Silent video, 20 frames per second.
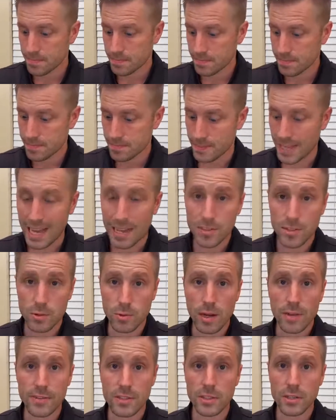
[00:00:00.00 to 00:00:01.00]
now their
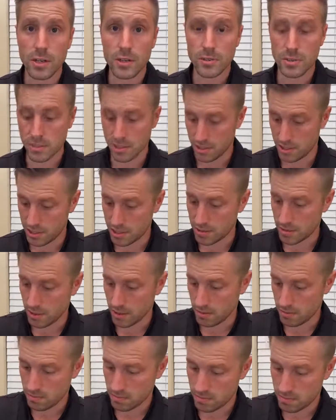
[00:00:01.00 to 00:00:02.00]
revenue goes to zero.
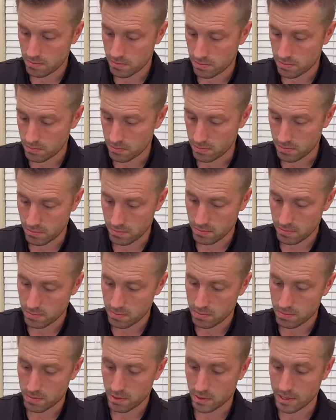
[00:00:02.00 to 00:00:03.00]

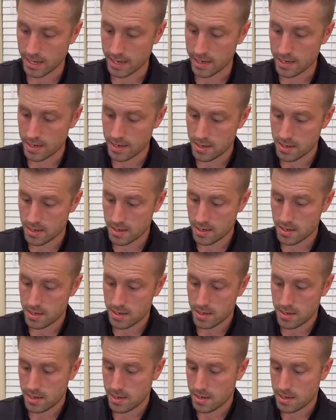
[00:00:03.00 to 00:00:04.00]
Okay.
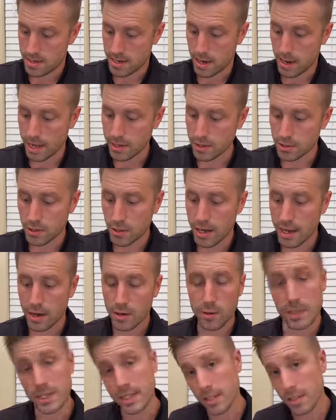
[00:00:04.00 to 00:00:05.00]
Now, I don't know how
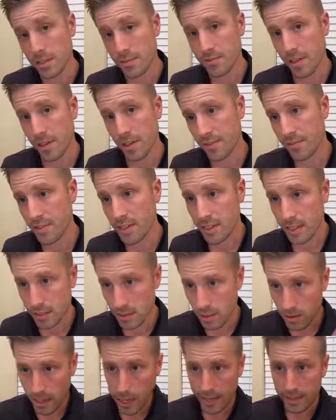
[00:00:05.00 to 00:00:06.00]
in good faith vending
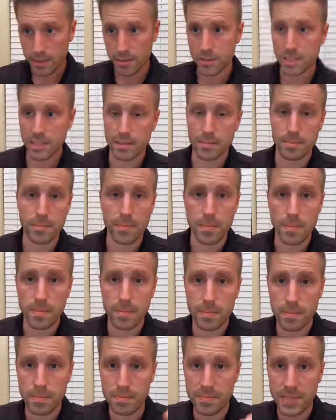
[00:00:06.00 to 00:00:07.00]
locators can
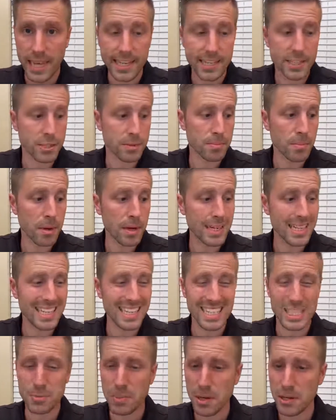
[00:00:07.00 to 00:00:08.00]
take your money,
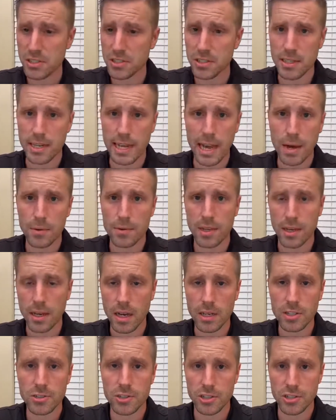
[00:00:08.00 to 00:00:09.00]
especially now when the
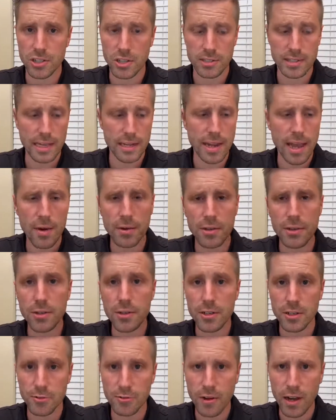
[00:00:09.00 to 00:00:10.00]
country shut down. How are you going
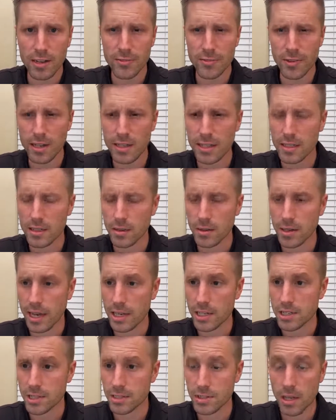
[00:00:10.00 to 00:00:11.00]
to find vending
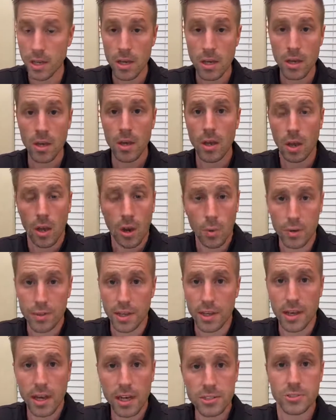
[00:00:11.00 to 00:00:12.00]
locations when the
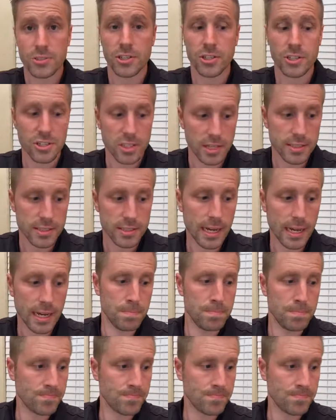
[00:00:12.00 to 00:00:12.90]
country shut down?